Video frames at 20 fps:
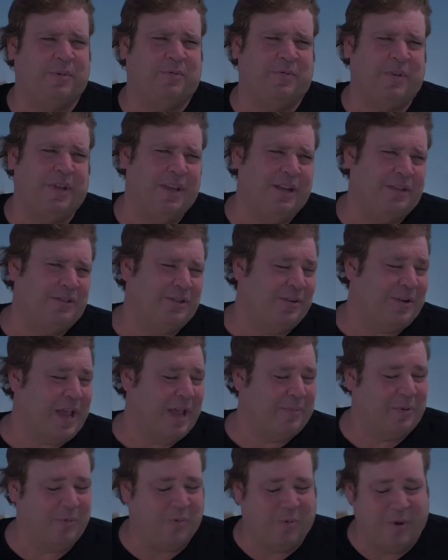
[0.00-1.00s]
of fish, all
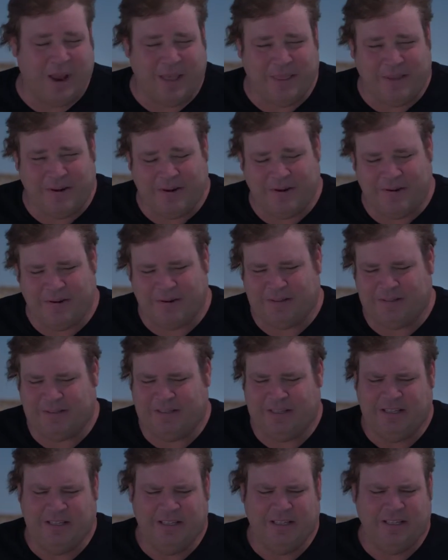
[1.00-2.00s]
type of weather, and
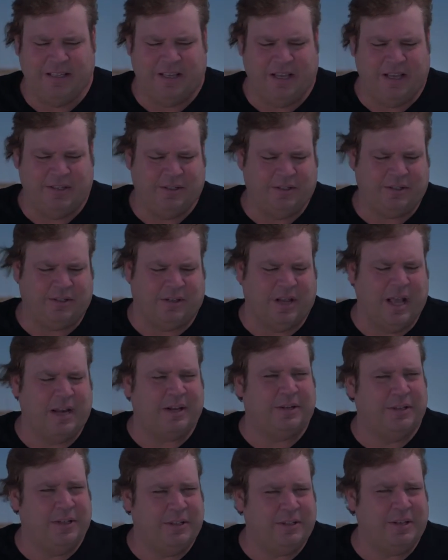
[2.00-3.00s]
uh, just a lot
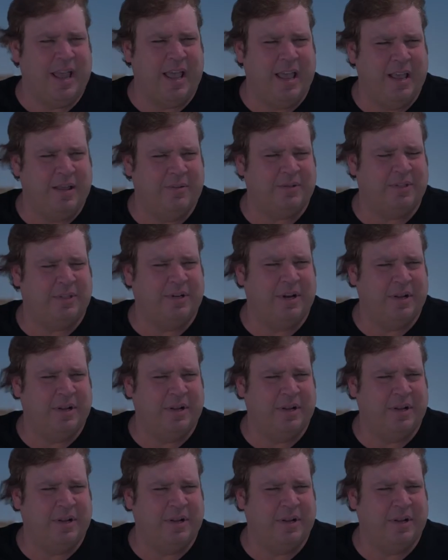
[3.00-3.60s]
of good times, you